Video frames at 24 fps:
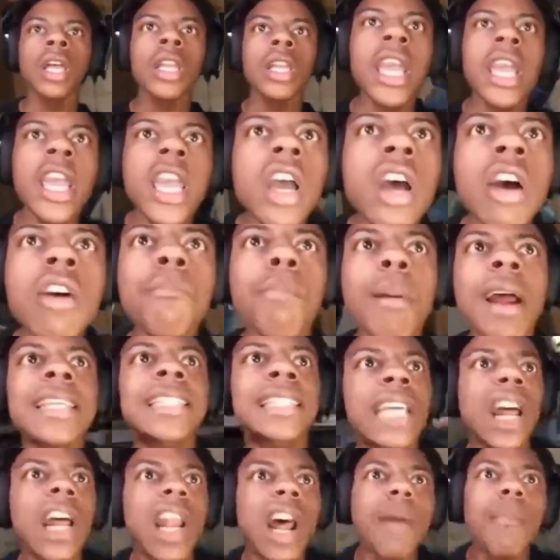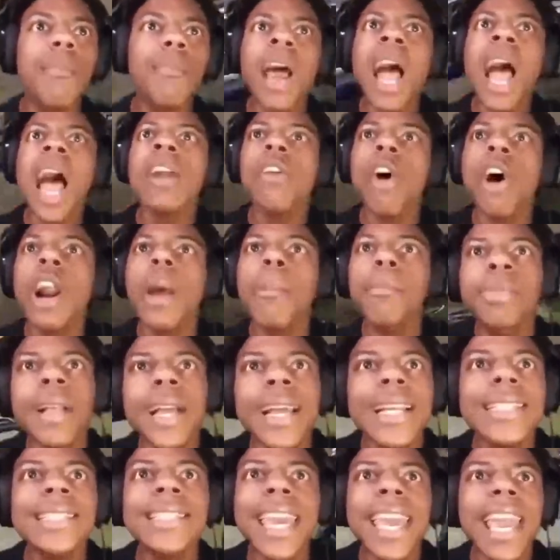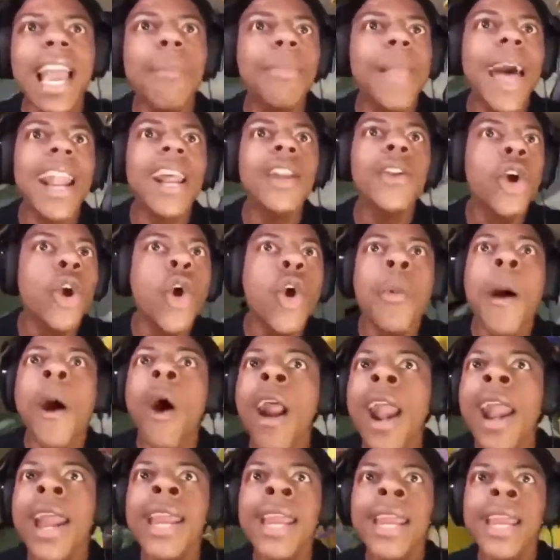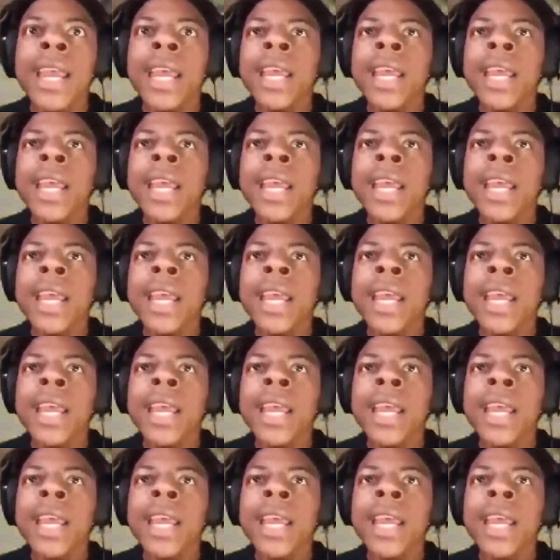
Damn, bro. Shut up, bro. I know how to play this game. I'm not a noob, all right?